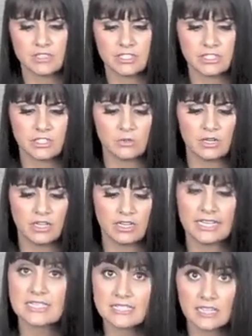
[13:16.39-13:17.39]
you know, uh,
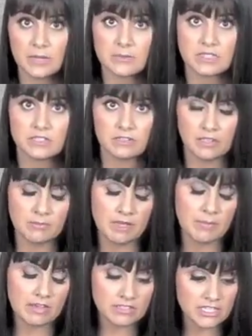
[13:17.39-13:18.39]
enzymes and, and
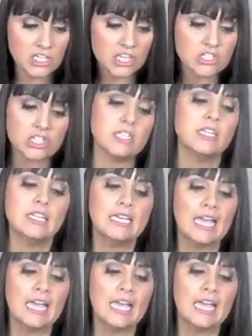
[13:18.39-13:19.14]
about digestion.